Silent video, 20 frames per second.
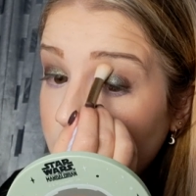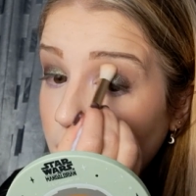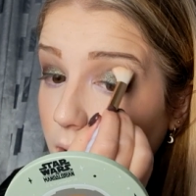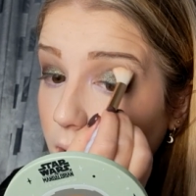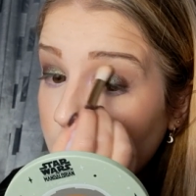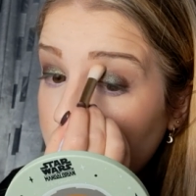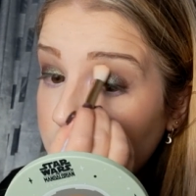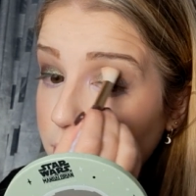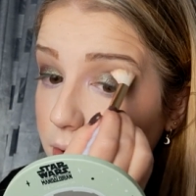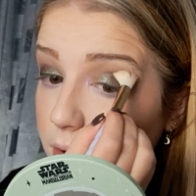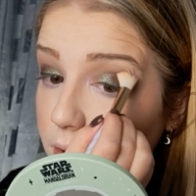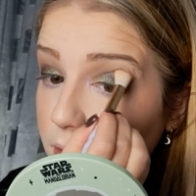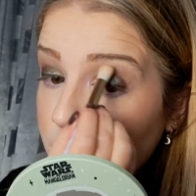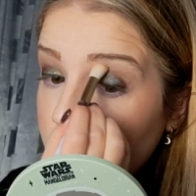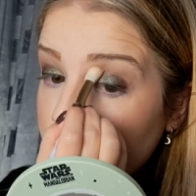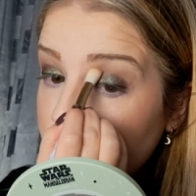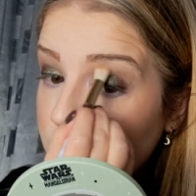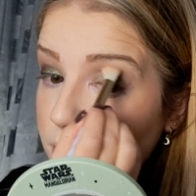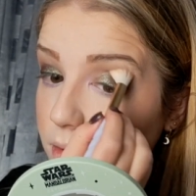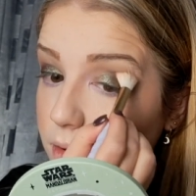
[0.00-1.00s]

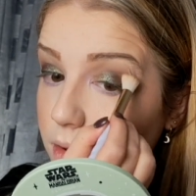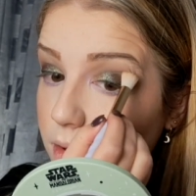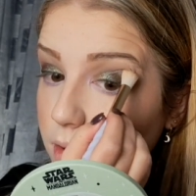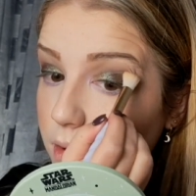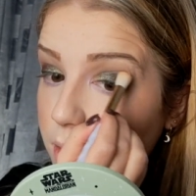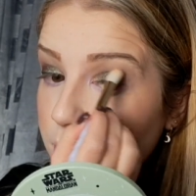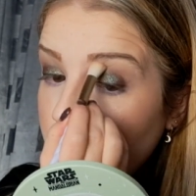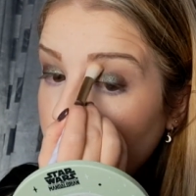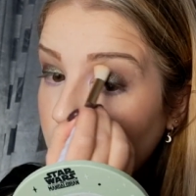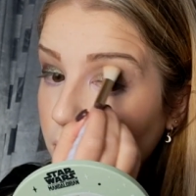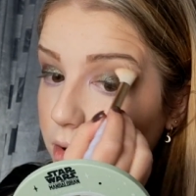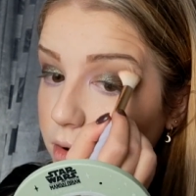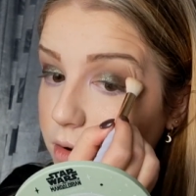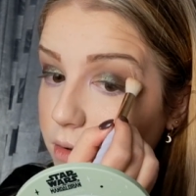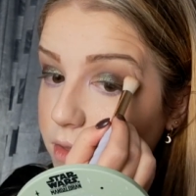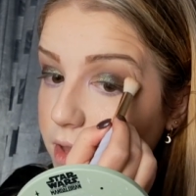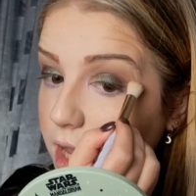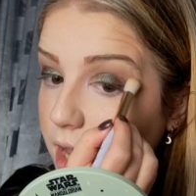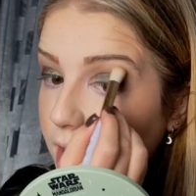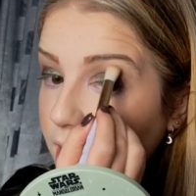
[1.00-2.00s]
topper part
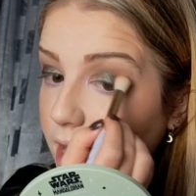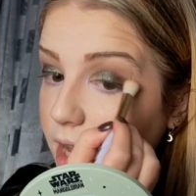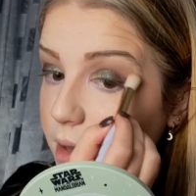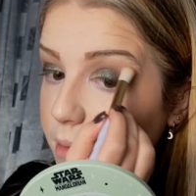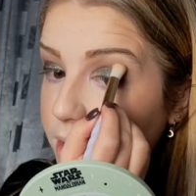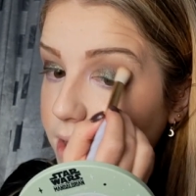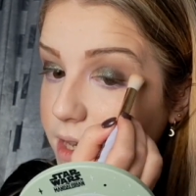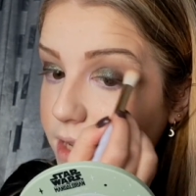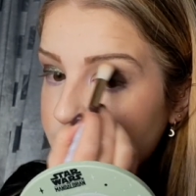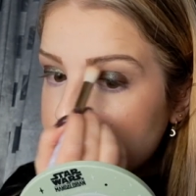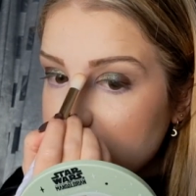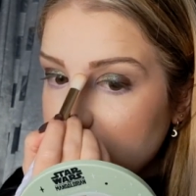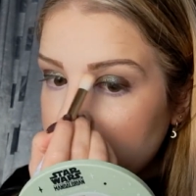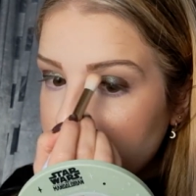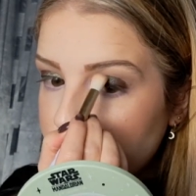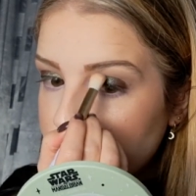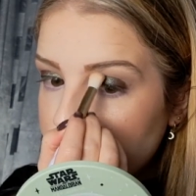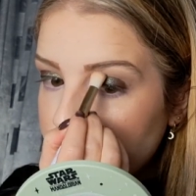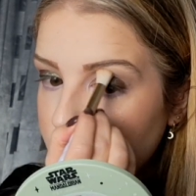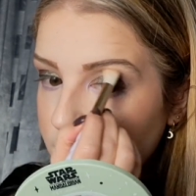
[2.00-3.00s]
of the eye, because I
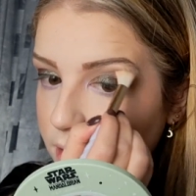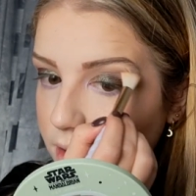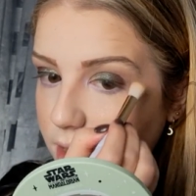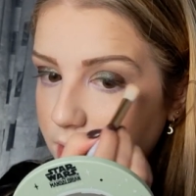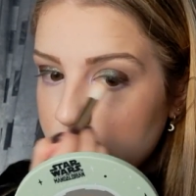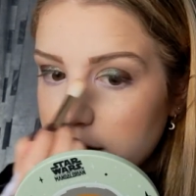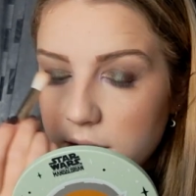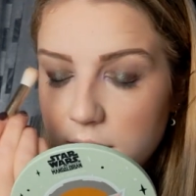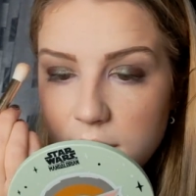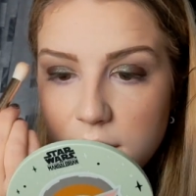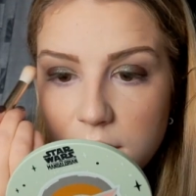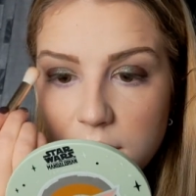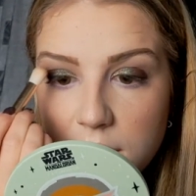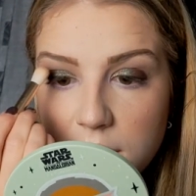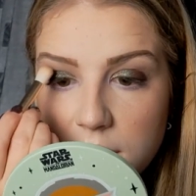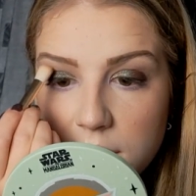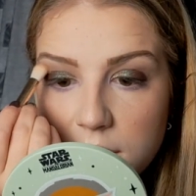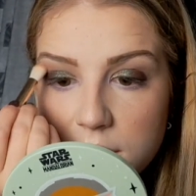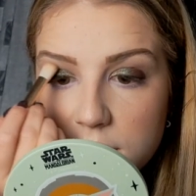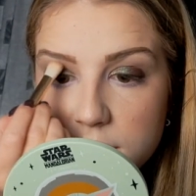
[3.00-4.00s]
feel like
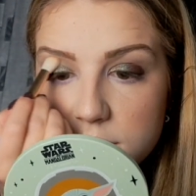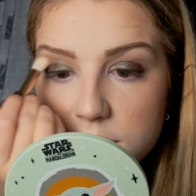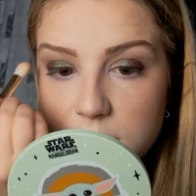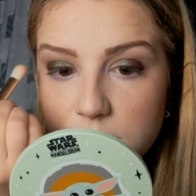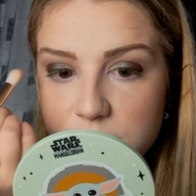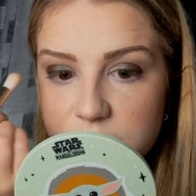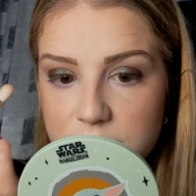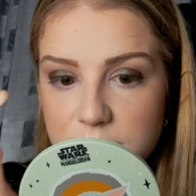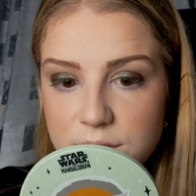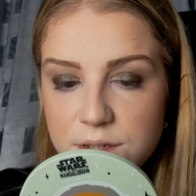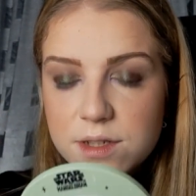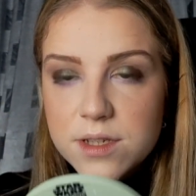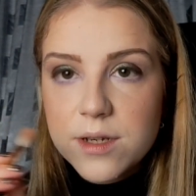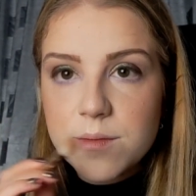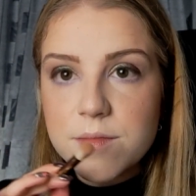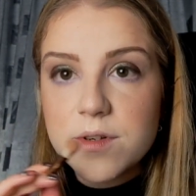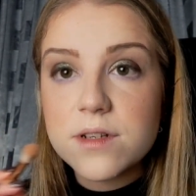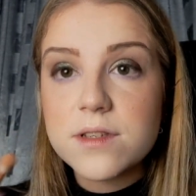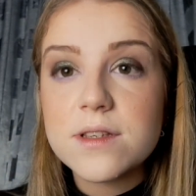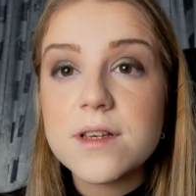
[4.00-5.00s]
some of these
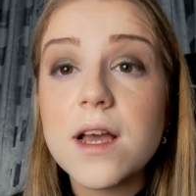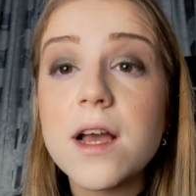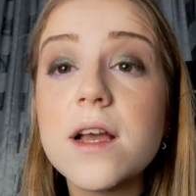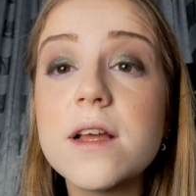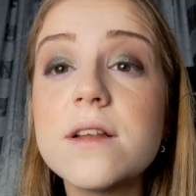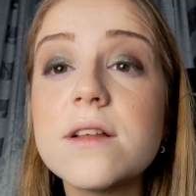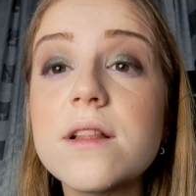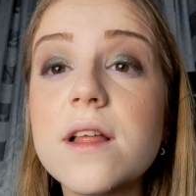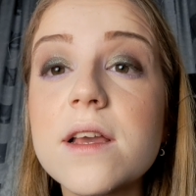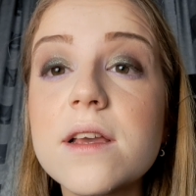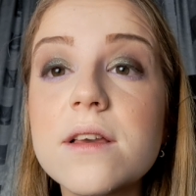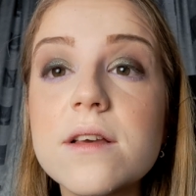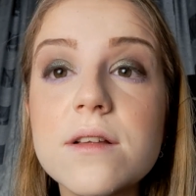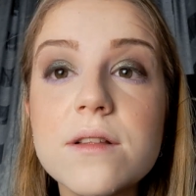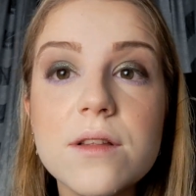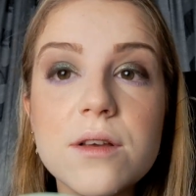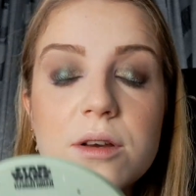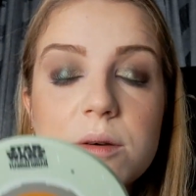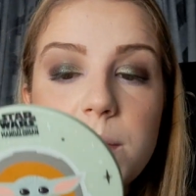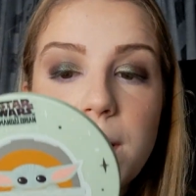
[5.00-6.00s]
shimmers kind of like
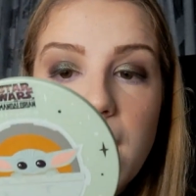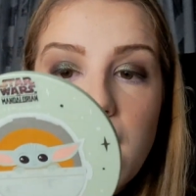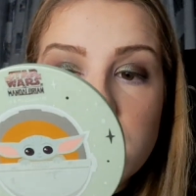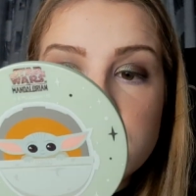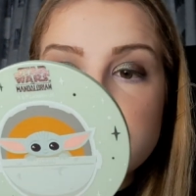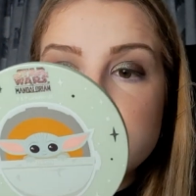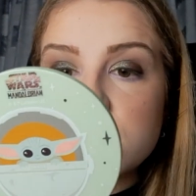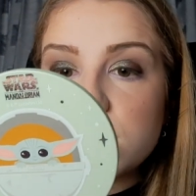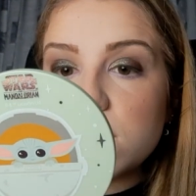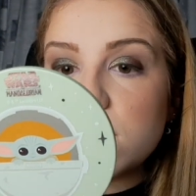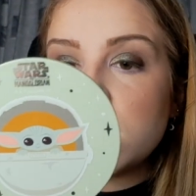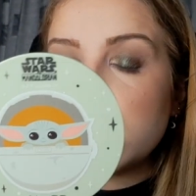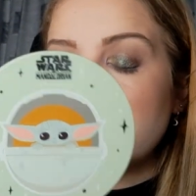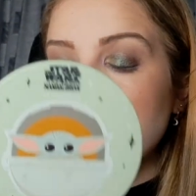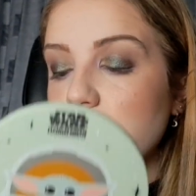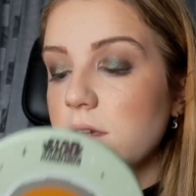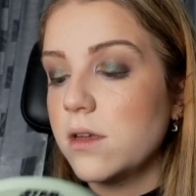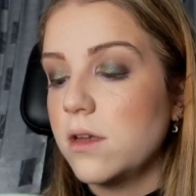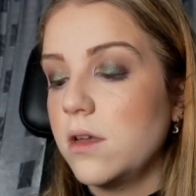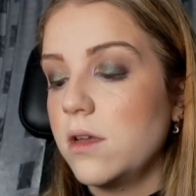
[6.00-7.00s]
look patchy
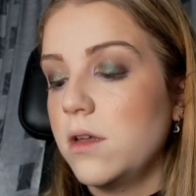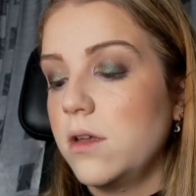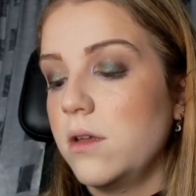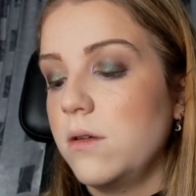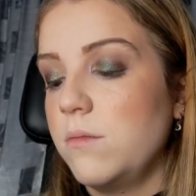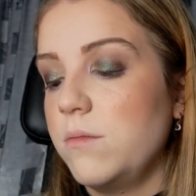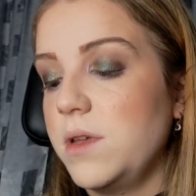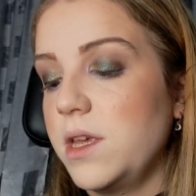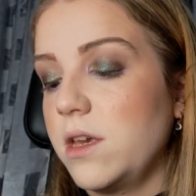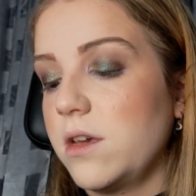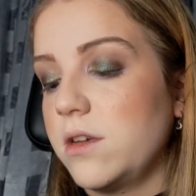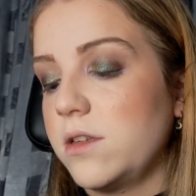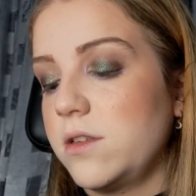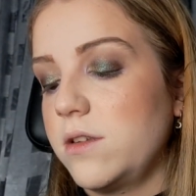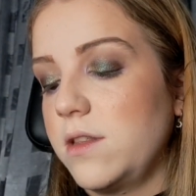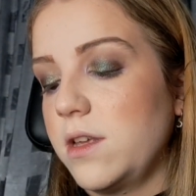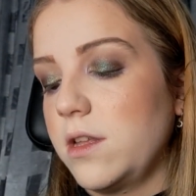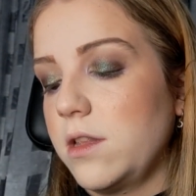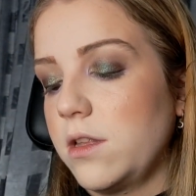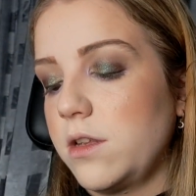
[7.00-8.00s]
because of
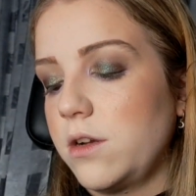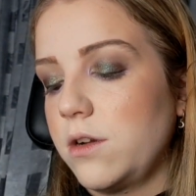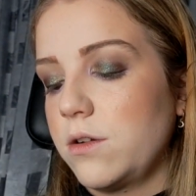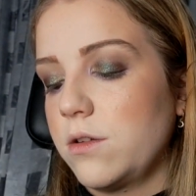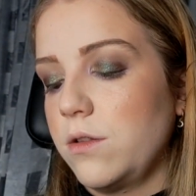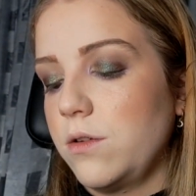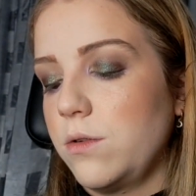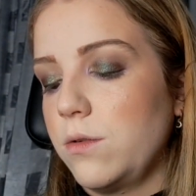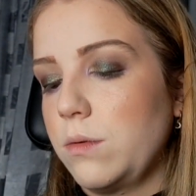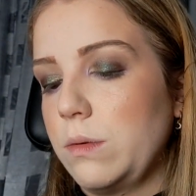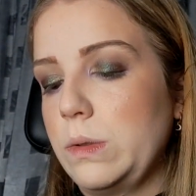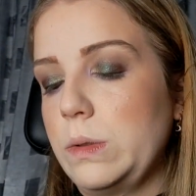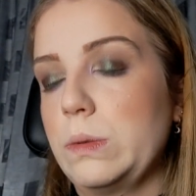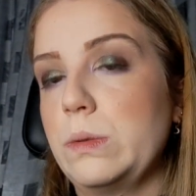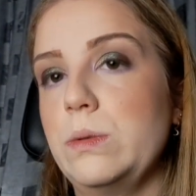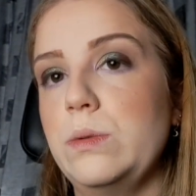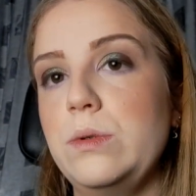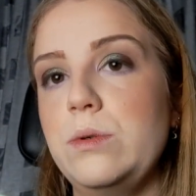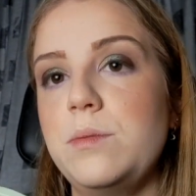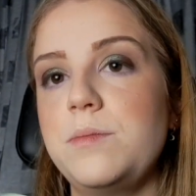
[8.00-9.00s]
the glitter glue.
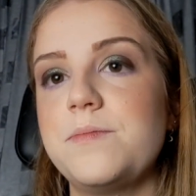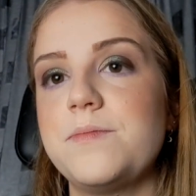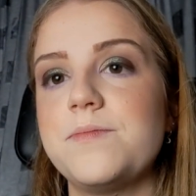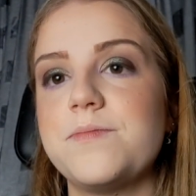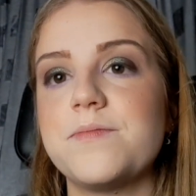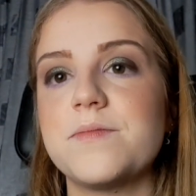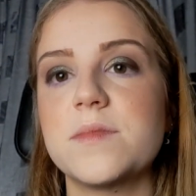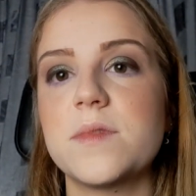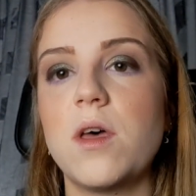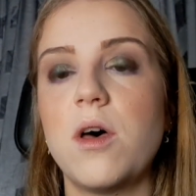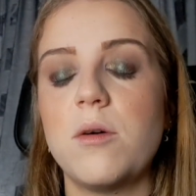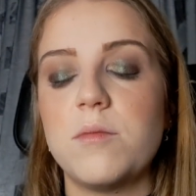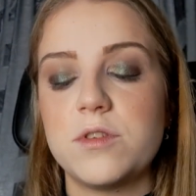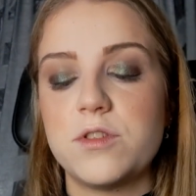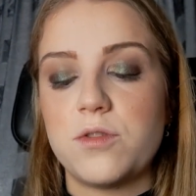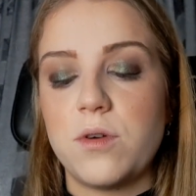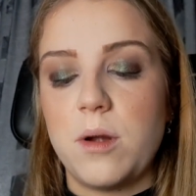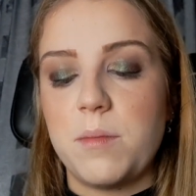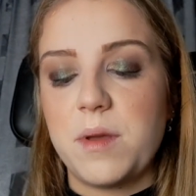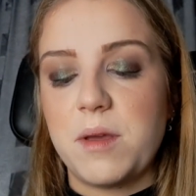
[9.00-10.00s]
Ooh, almost
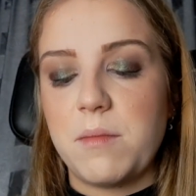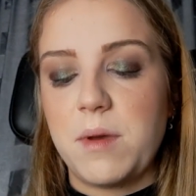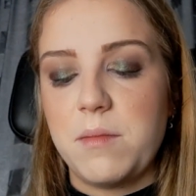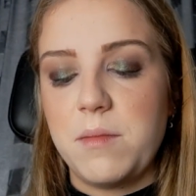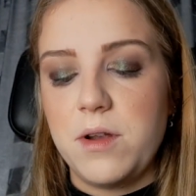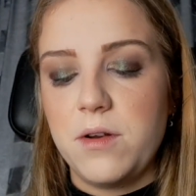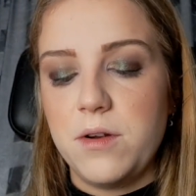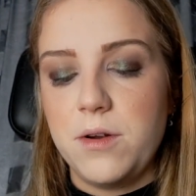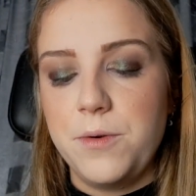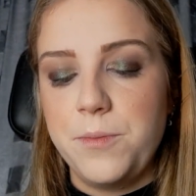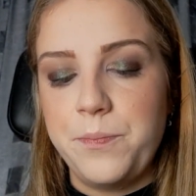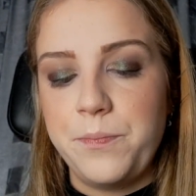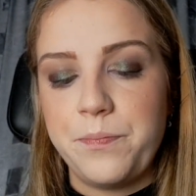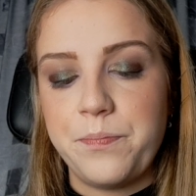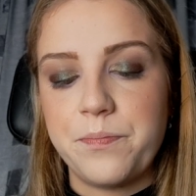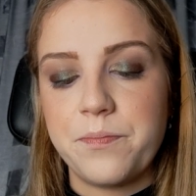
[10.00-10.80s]
dropping my mirror.